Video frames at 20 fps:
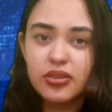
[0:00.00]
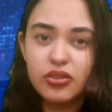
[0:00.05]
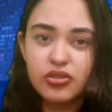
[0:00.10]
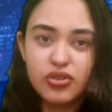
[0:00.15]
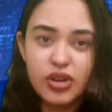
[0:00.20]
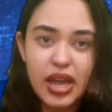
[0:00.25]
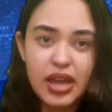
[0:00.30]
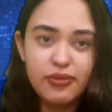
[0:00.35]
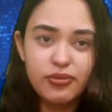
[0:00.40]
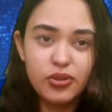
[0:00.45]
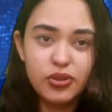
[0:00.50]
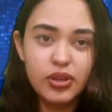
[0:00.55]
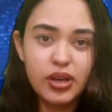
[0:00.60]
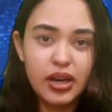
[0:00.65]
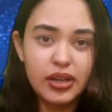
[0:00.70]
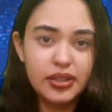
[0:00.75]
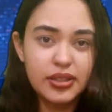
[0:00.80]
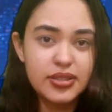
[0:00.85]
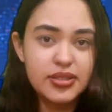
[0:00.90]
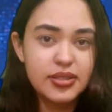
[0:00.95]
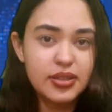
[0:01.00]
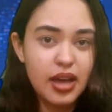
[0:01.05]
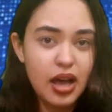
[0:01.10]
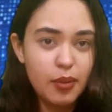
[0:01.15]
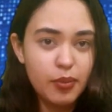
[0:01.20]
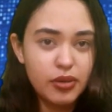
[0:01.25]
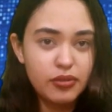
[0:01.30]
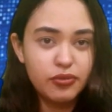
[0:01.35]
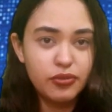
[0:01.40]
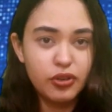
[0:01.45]
the drive to cut its
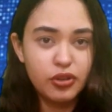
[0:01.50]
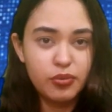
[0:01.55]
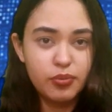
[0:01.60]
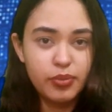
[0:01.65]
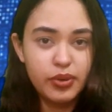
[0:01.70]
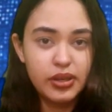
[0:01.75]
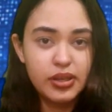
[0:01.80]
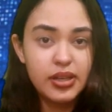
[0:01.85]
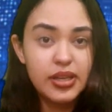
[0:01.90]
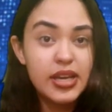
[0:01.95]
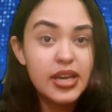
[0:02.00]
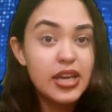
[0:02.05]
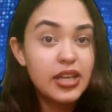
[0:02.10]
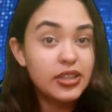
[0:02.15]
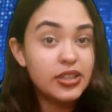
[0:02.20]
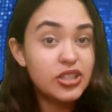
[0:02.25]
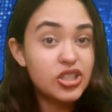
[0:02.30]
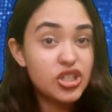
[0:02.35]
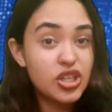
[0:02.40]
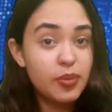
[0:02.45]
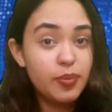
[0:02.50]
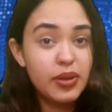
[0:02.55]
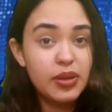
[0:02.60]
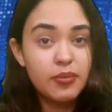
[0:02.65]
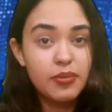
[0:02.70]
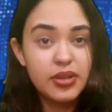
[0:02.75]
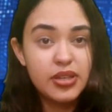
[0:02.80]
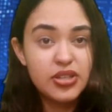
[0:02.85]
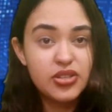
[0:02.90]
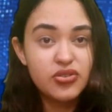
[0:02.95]
carbon footprint, the Shipping
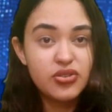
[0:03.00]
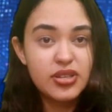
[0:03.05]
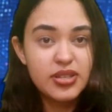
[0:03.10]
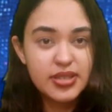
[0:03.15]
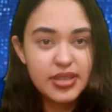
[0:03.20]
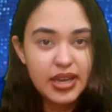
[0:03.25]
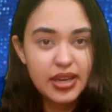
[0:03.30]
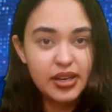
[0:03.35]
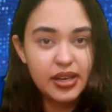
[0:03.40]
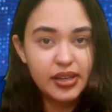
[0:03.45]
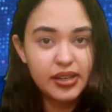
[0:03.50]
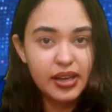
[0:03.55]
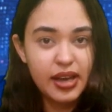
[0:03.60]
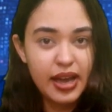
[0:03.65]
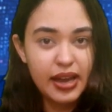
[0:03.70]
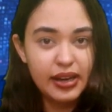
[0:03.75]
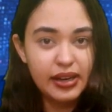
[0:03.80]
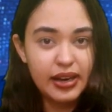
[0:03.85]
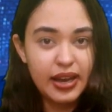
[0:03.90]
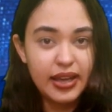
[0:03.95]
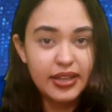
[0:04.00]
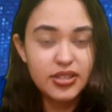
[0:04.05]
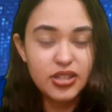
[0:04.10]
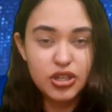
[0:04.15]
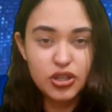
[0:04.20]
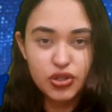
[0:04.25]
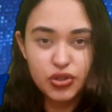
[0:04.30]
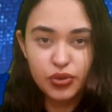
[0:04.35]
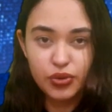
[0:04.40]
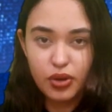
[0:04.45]
Ministry said in guidelines
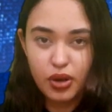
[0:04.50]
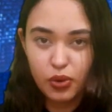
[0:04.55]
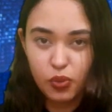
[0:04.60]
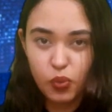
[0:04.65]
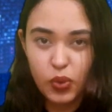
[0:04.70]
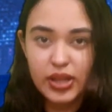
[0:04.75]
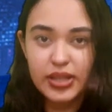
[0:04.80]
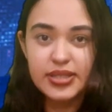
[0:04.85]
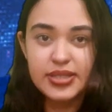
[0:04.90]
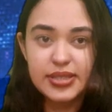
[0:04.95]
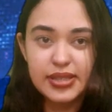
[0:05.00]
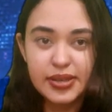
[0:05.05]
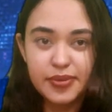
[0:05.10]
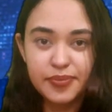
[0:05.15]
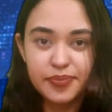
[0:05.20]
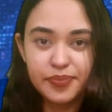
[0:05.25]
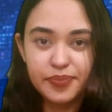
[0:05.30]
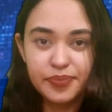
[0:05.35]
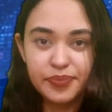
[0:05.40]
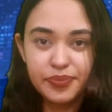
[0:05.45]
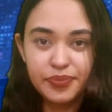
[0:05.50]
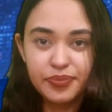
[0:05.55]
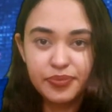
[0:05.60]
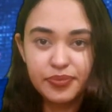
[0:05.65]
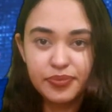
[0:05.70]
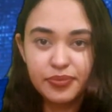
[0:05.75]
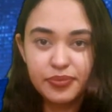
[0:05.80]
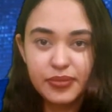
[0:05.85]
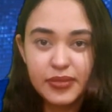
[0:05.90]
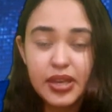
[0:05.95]
issued on Wednesday.
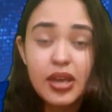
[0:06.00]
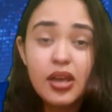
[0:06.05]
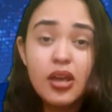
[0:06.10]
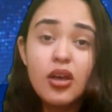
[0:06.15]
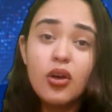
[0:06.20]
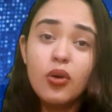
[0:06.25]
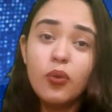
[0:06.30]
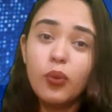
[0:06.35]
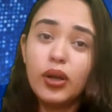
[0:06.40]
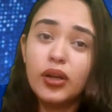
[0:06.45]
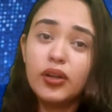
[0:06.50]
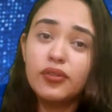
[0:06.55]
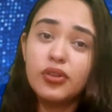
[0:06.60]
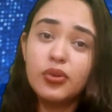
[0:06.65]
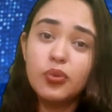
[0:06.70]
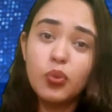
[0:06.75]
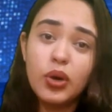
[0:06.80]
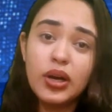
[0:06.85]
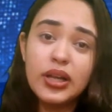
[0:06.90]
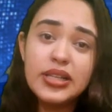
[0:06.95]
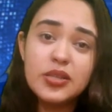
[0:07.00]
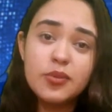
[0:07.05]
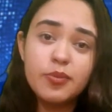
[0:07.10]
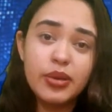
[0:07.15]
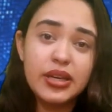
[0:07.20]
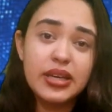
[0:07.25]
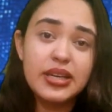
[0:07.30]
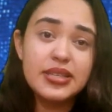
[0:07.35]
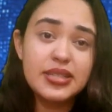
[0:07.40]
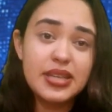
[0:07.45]
One of the world's
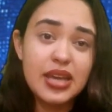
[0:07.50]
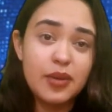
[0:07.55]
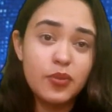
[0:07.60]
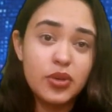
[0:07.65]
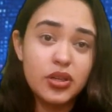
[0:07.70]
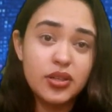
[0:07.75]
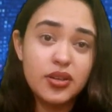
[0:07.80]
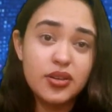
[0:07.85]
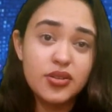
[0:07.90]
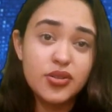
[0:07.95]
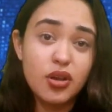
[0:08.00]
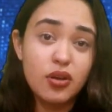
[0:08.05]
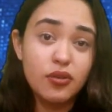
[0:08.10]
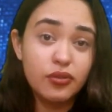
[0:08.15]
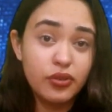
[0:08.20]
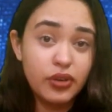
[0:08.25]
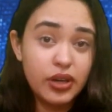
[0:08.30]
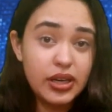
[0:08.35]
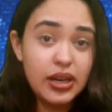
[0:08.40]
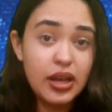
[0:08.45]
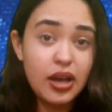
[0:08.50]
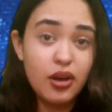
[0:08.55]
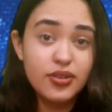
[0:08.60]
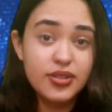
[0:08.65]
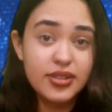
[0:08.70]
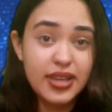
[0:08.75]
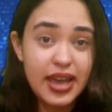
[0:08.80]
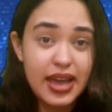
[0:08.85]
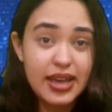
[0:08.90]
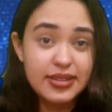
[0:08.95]
biggest emitters of greenhouse
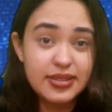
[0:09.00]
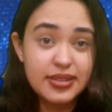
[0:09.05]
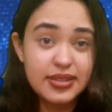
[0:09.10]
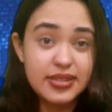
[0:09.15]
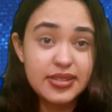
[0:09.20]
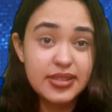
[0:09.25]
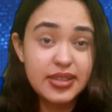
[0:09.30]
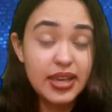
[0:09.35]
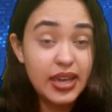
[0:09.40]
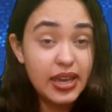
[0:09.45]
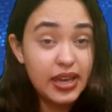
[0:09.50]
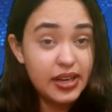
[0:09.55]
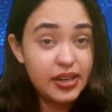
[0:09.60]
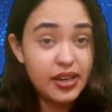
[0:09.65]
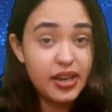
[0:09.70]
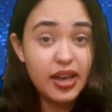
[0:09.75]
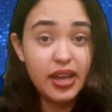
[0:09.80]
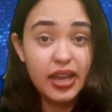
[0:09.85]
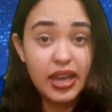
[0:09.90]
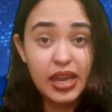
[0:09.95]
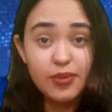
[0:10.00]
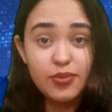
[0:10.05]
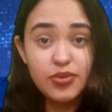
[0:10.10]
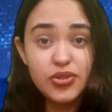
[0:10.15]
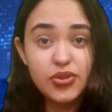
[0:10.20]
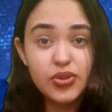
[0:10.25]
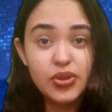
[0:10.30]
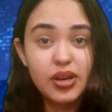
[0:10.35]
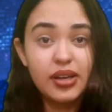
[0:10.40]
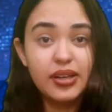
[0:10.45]
gases, India aims
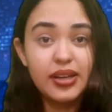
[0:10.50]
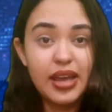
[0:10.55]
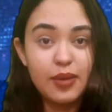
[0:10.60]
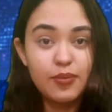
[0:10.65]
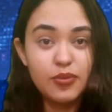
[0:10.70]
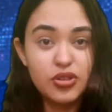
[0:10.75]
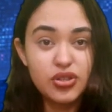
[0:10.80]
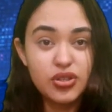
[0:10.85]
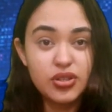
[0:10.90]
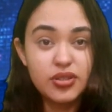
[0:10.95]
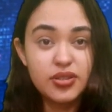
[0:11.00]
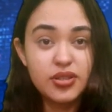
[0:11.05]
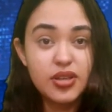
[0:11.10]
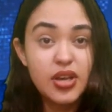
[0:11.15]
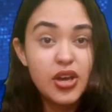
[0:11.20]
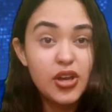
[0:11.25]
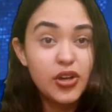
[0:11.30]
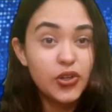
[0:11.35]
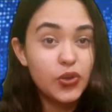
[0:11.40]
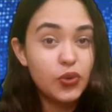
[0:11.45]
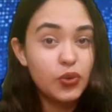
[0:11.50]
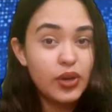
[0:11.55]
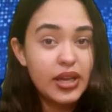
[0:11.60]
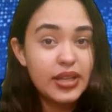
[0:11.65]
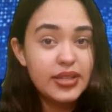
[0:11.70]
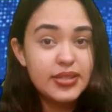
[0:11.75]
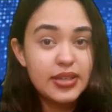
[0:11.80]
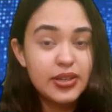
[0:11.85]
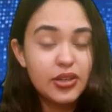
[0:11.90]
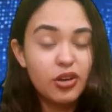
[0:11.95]
to cut emissions to
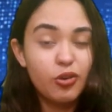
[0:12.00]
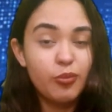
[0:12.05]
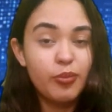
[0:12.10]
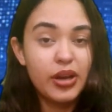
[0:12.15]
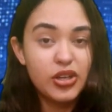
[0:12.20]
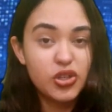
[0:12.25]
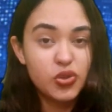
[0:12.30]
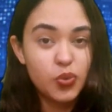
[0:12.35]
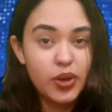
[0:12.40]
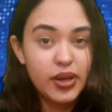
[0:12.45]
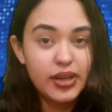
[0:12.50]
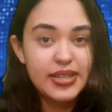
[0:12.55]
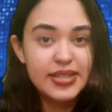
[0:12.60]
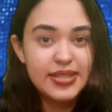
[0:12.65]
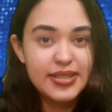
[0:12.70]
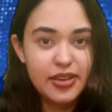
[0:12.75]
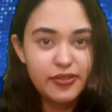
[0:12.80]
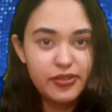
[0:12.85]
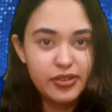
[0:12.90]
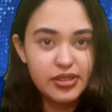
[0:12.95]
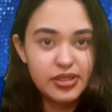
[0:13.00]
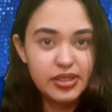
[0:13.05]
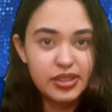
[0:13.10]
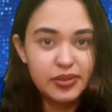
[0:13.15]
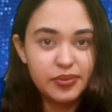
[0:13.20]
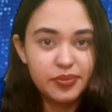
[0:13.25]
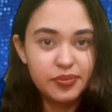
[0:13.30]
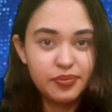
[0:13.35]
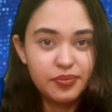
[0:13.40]
net zero by 2070.